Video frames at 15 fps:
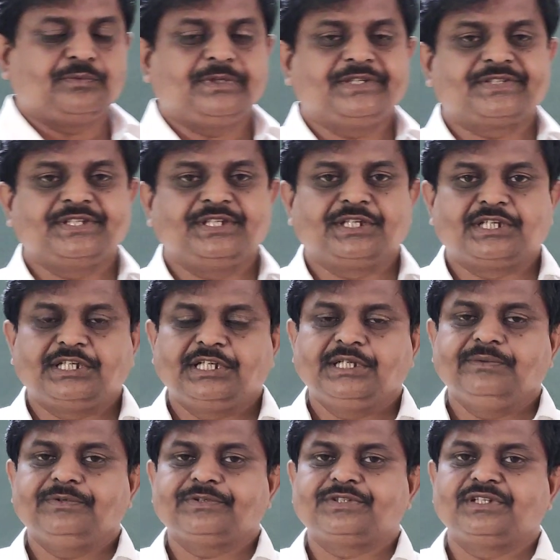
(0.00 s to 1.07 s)
was
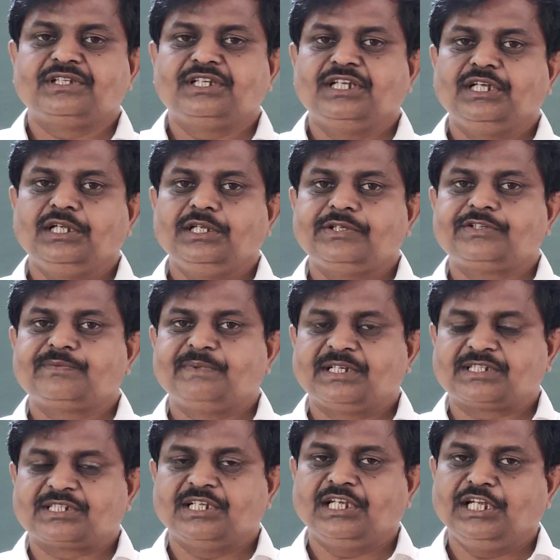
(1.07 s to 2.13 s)
introduced
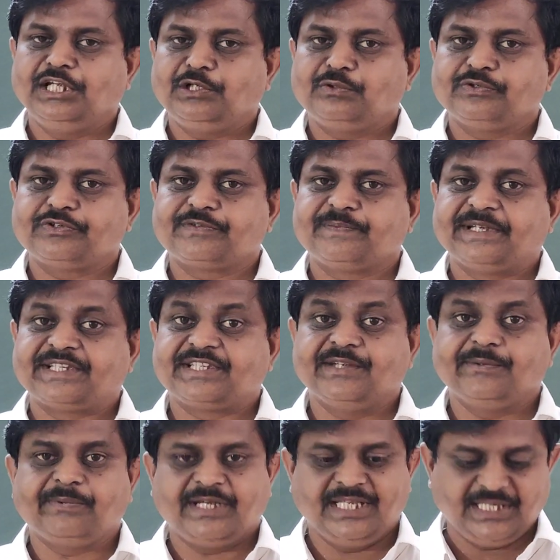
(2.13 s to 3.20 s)
specially to
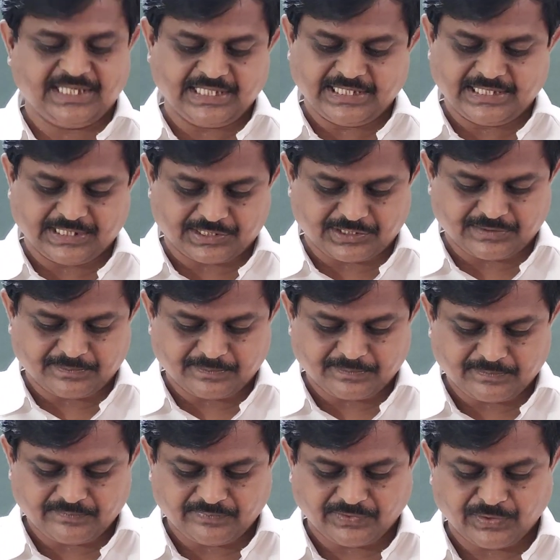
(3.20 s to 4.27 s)
specify the direction.
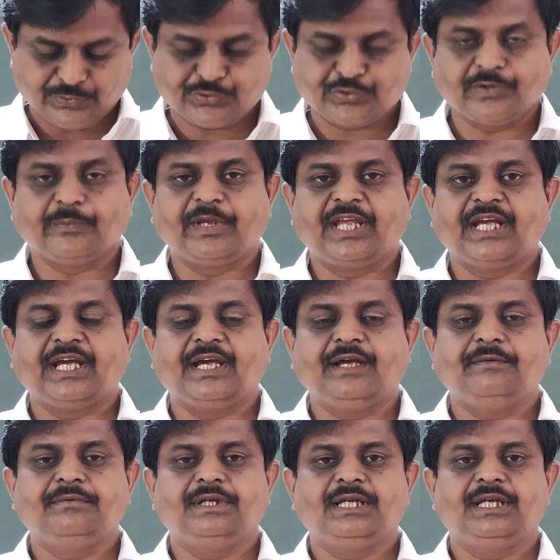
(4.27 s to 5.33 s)
So we
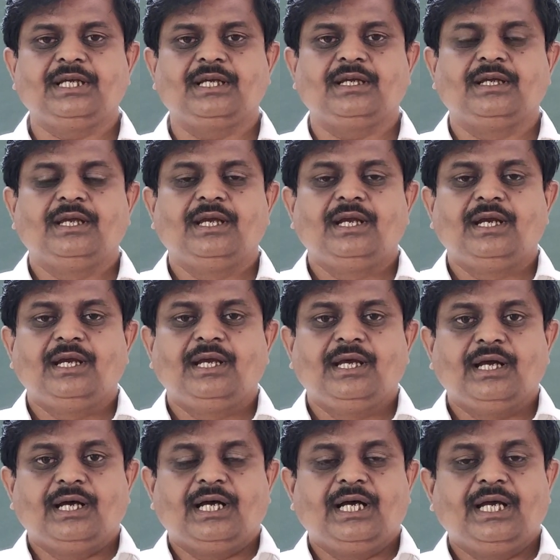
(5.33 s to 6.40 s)
have
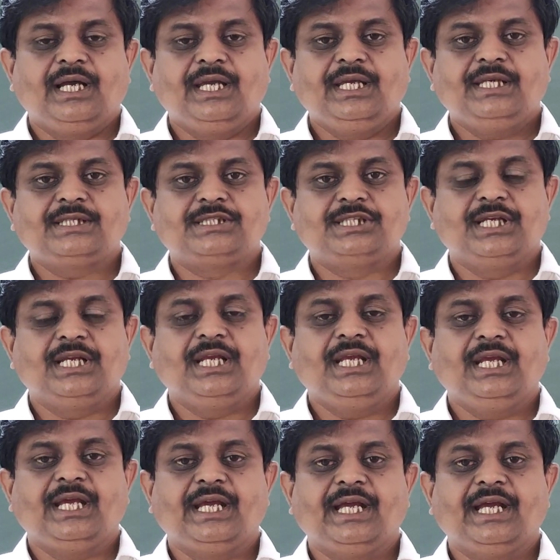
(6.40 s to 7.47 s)
I,
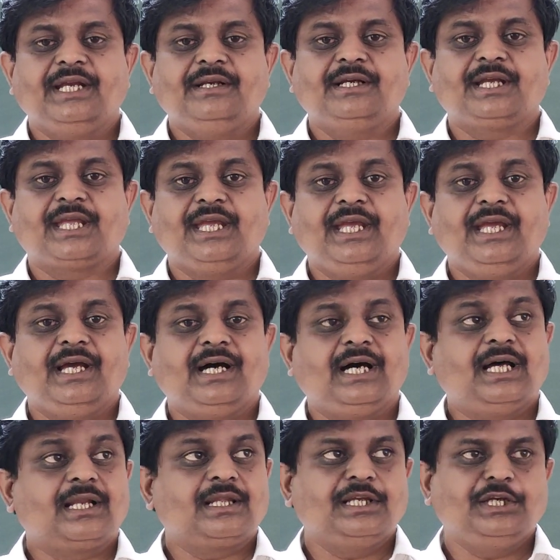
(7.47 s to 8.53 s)
J and K
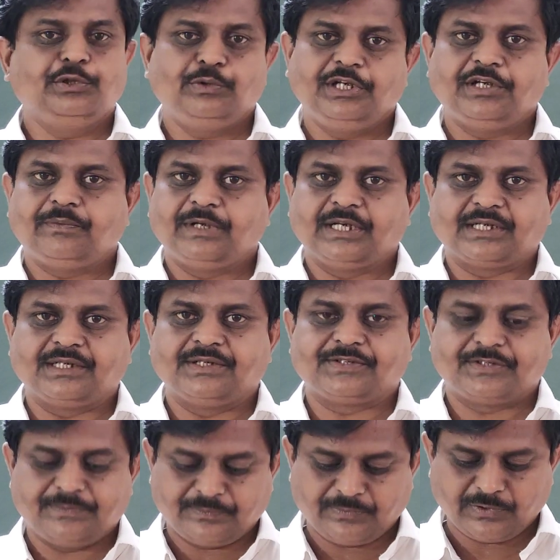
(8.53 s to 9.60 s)
are the unit vectors.